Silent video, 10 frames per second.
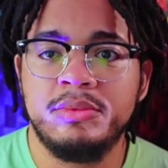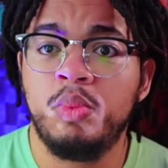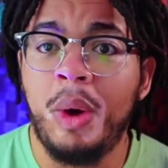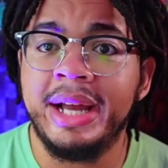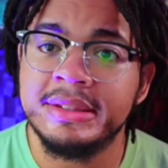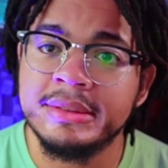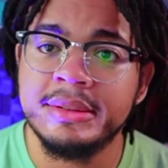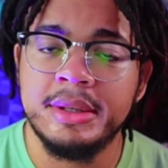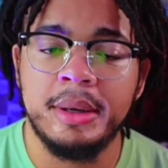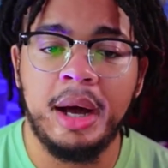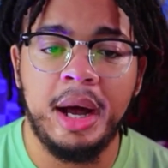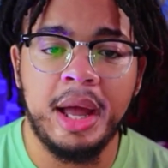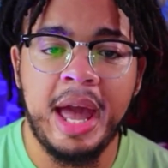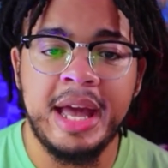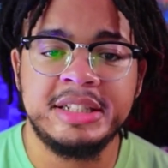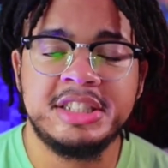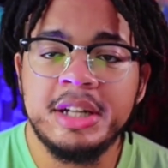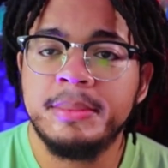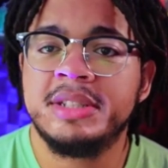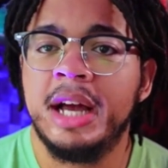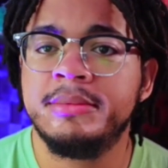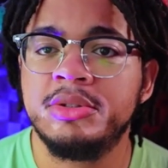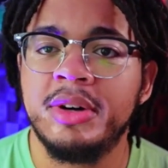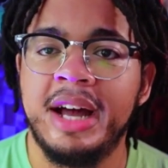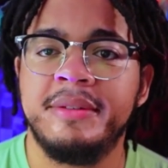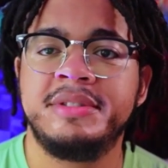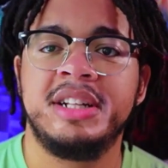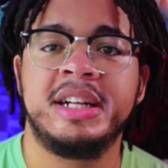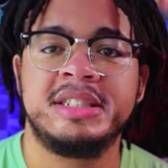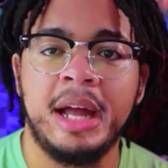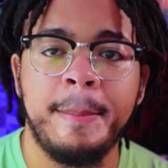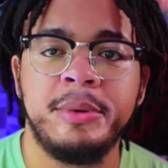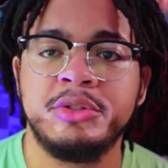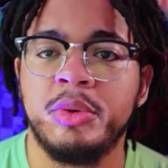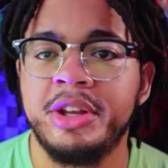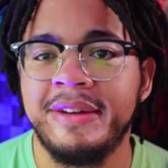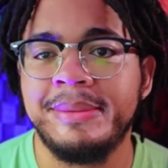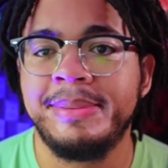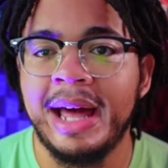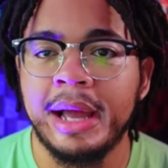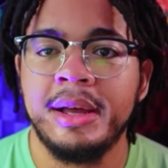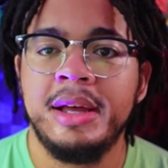white. And sometimes you will have examples where you have a black